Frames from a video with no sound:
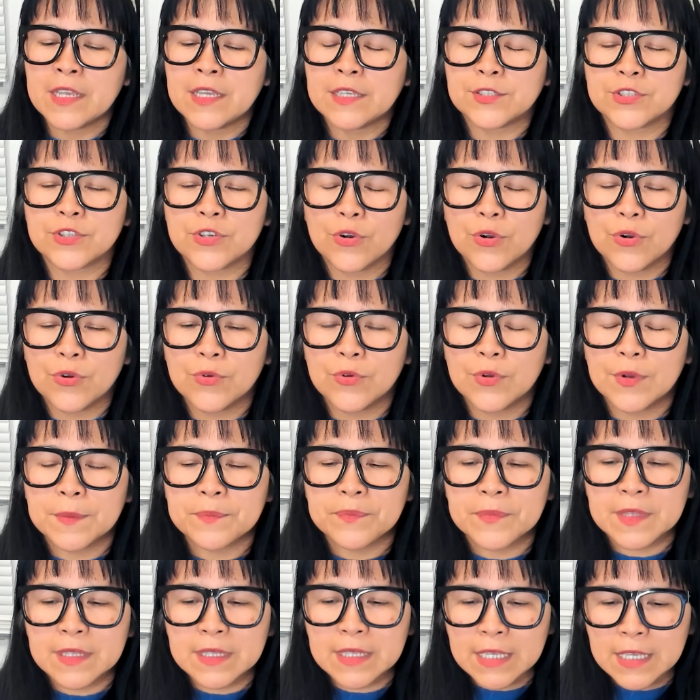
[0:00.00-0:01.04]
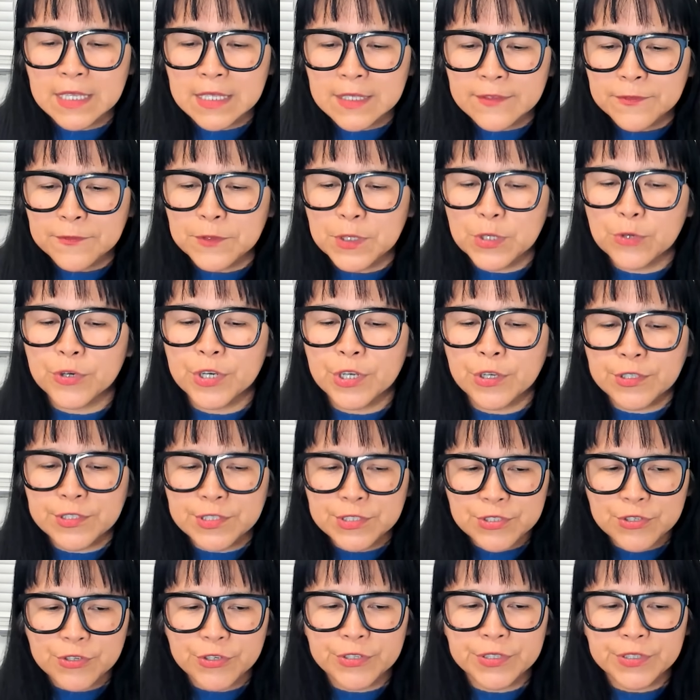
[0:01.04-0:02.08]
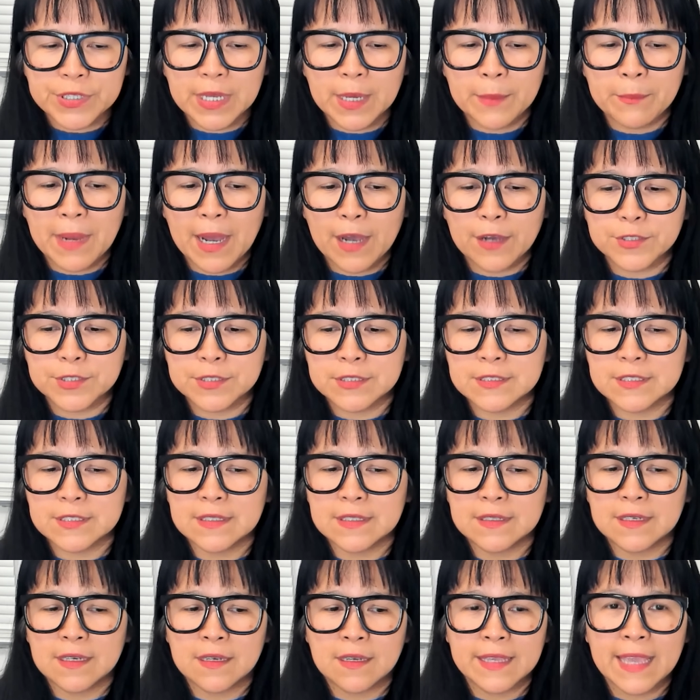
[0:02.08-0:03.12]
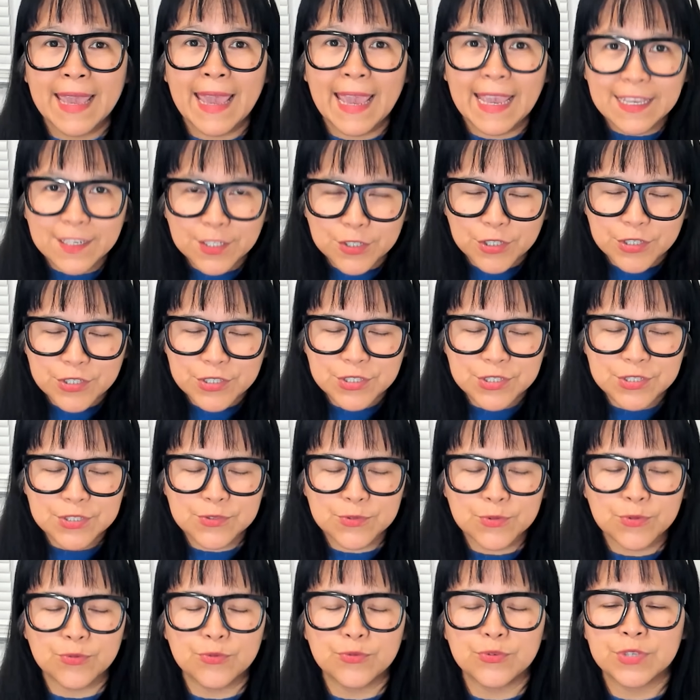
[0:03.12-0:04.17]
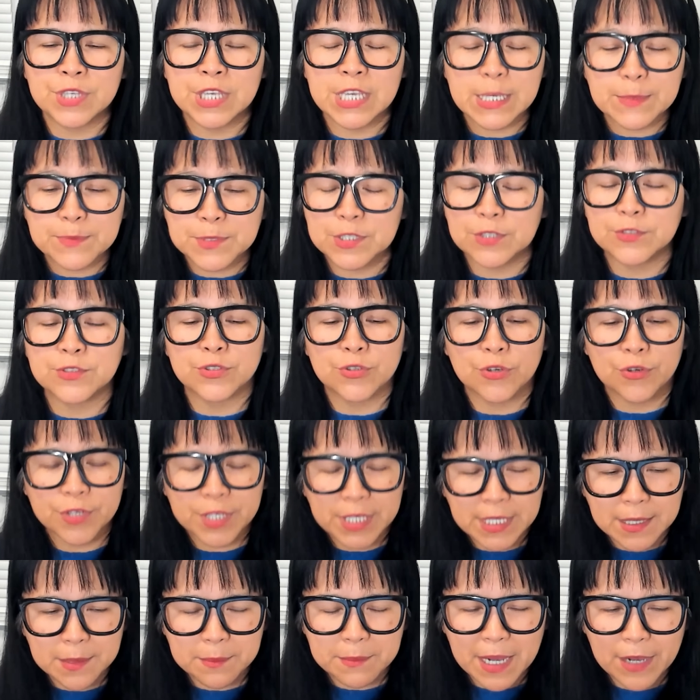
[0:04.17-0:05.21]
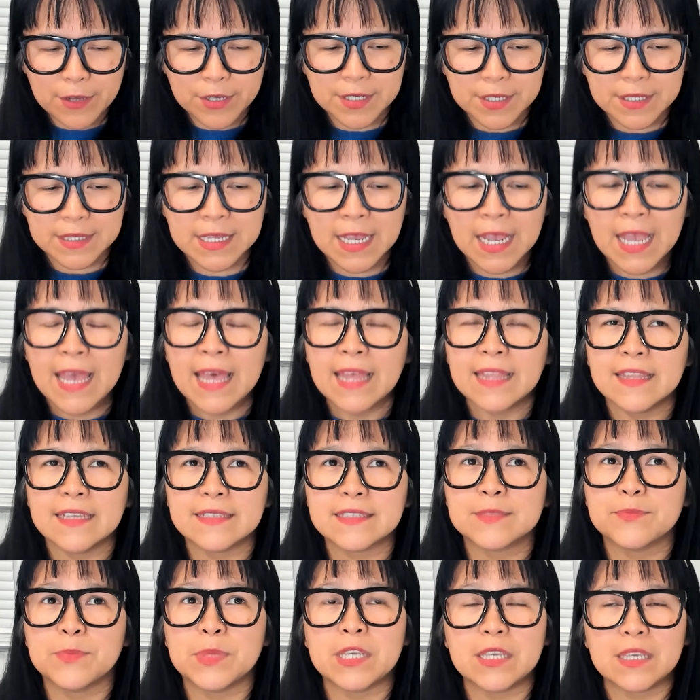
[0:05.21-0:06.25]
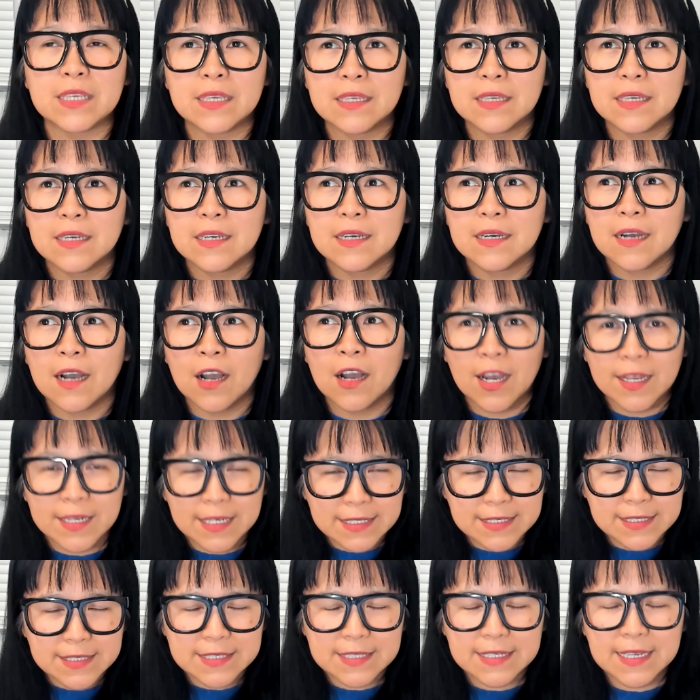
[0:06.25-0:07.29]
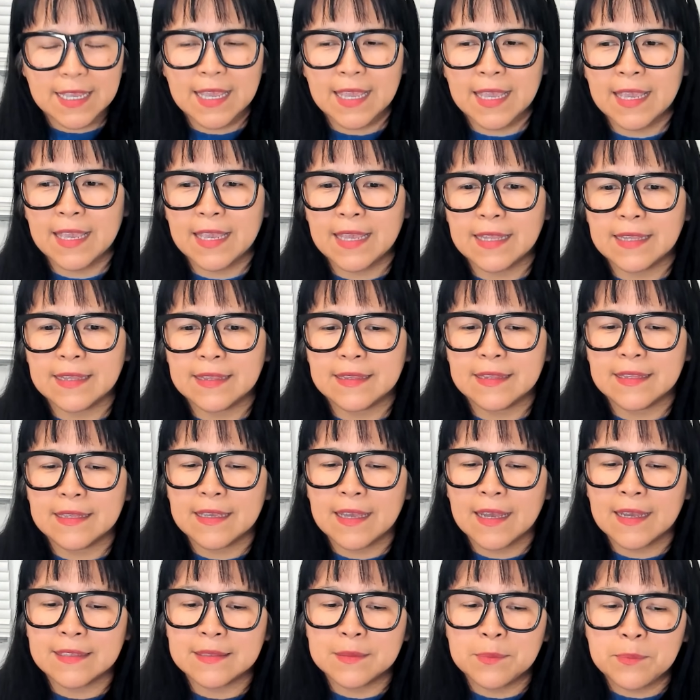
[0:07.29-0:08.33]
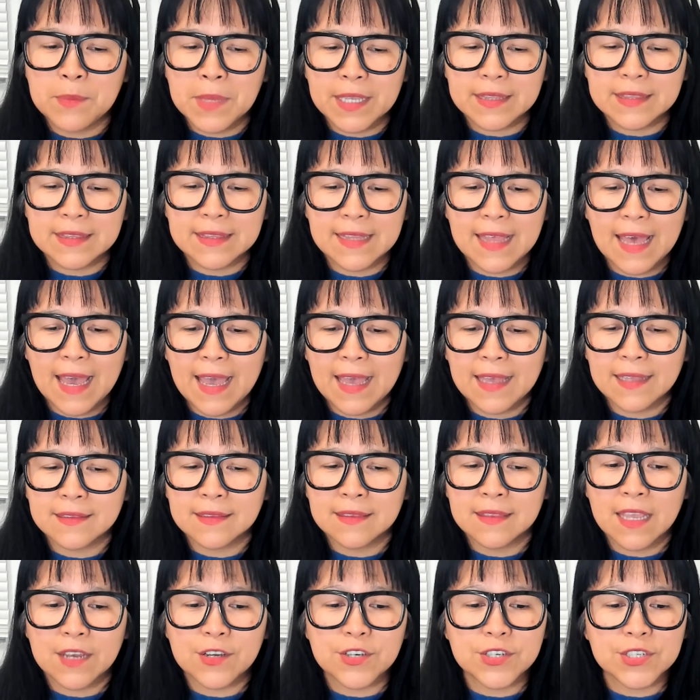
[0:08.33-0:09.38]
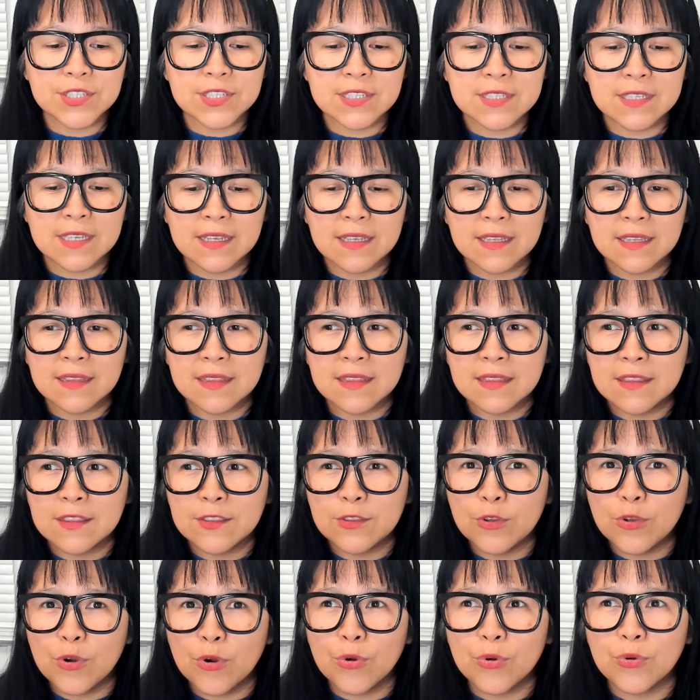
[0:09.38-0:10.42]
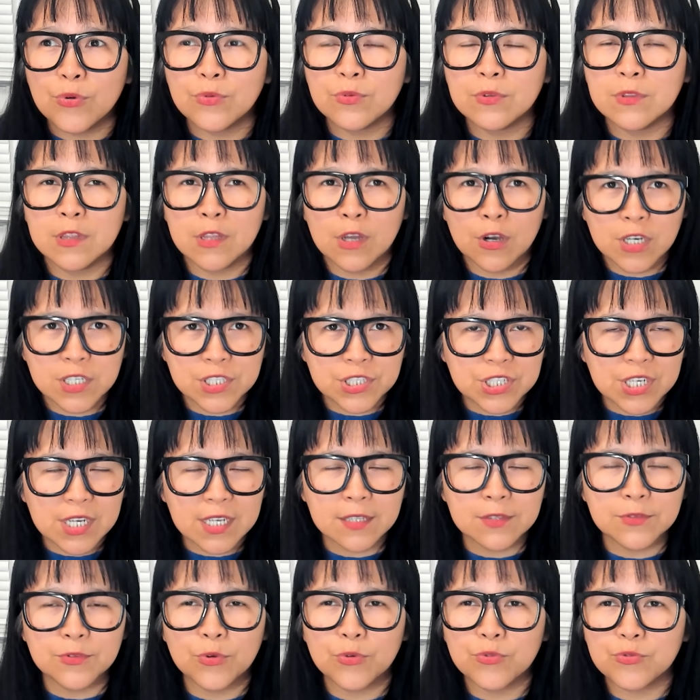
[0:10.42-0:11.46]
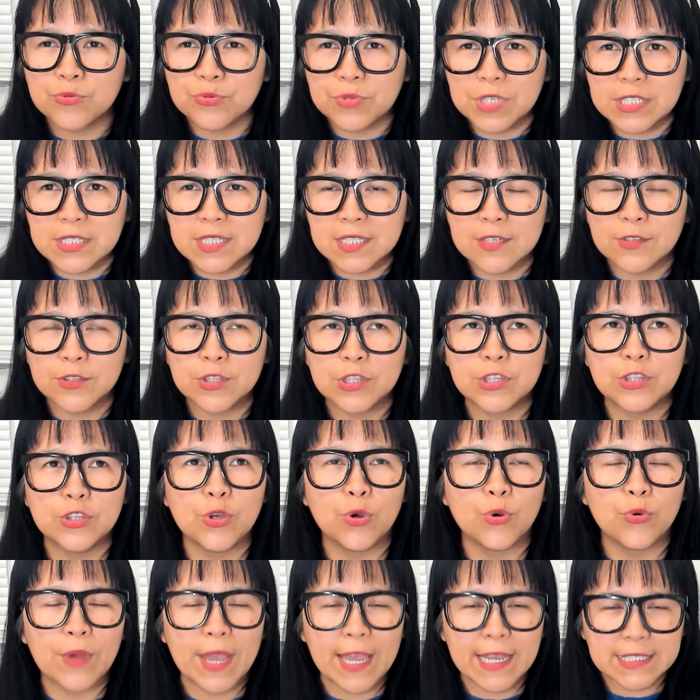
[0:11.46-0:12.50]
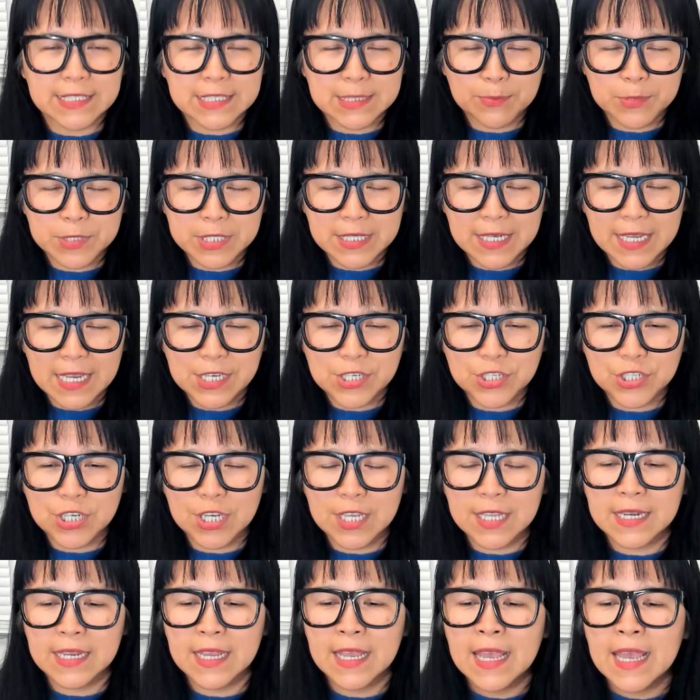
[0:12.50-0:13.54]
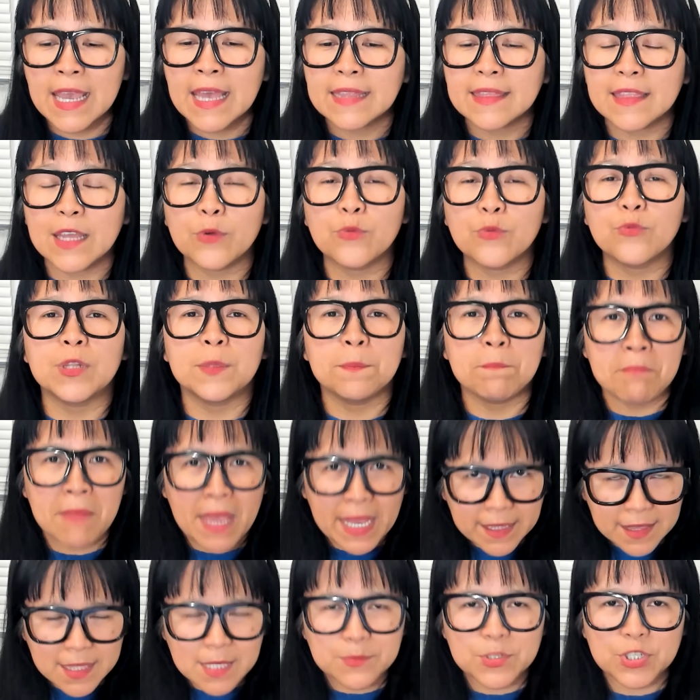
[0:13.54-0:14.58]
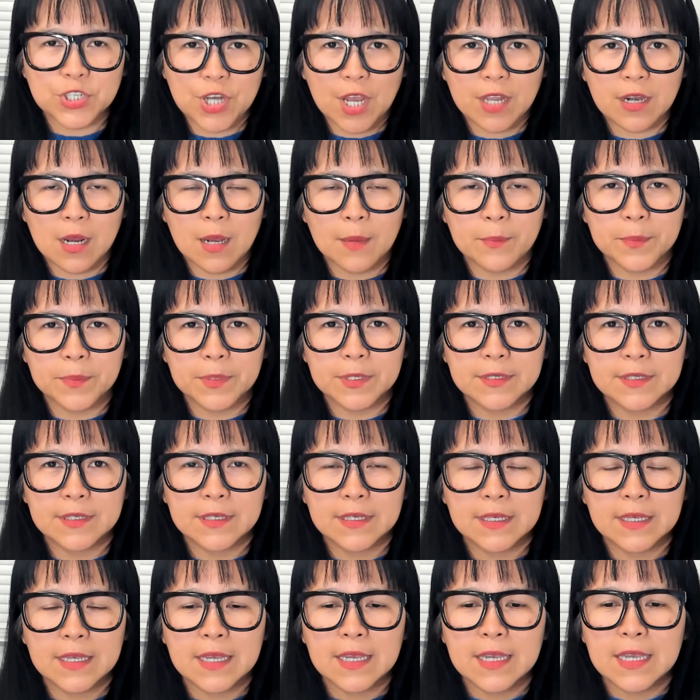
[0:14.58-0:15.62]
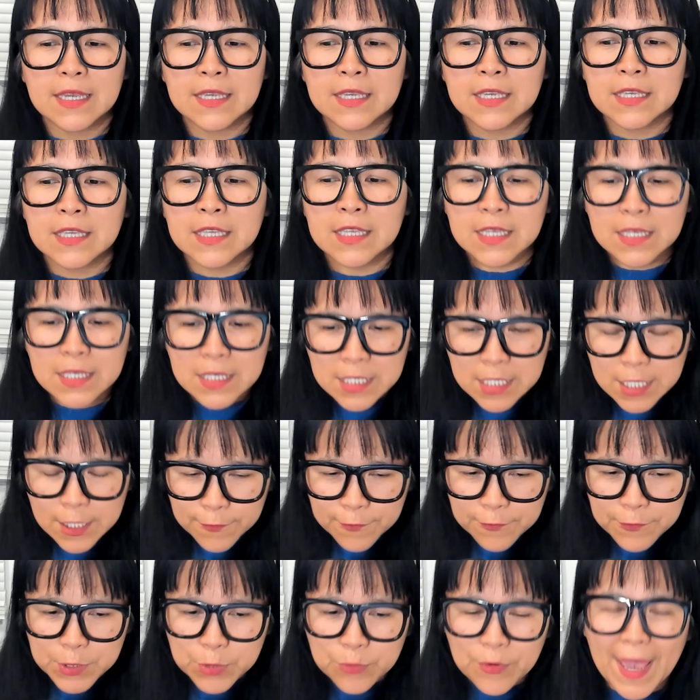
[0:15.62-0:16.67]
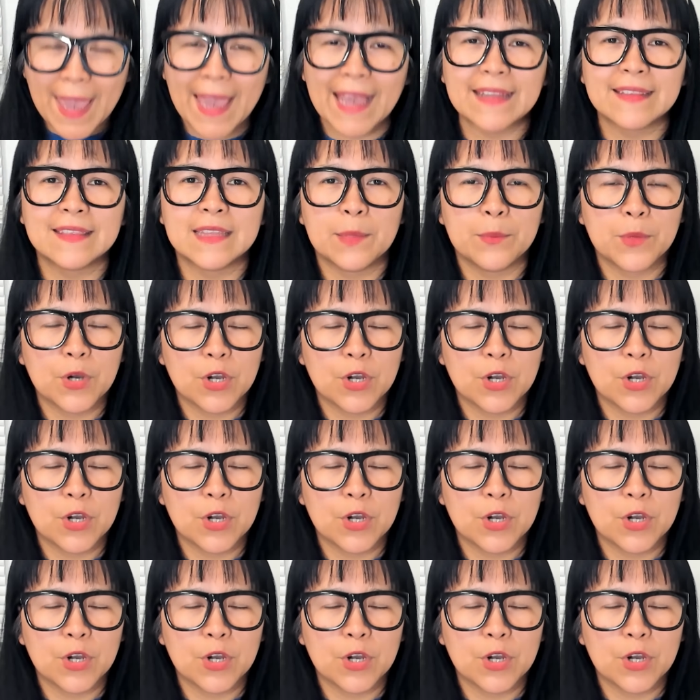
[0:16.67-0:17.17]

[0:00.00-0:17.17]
So if you're concerned about haters who keeps on talking about it, let's be honest and admit that there's no logic, no reason, no explanation that will make them shut up. If you egg them